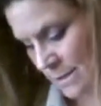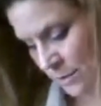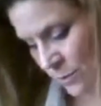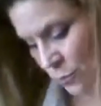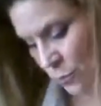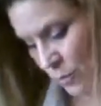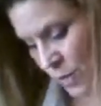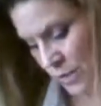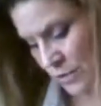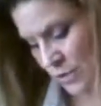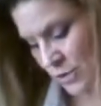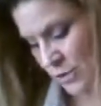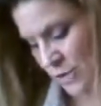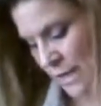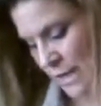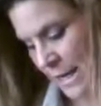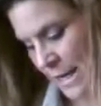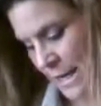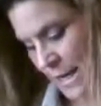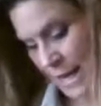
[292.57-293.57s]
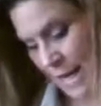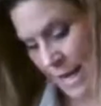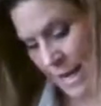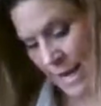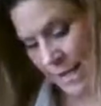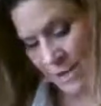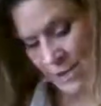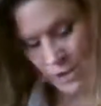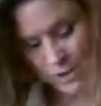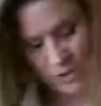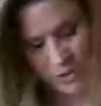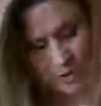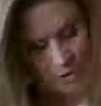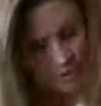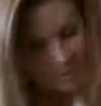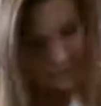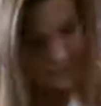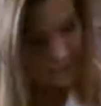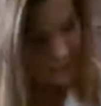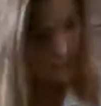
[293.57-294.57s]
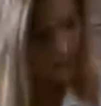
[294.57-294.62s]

watch your cash. There's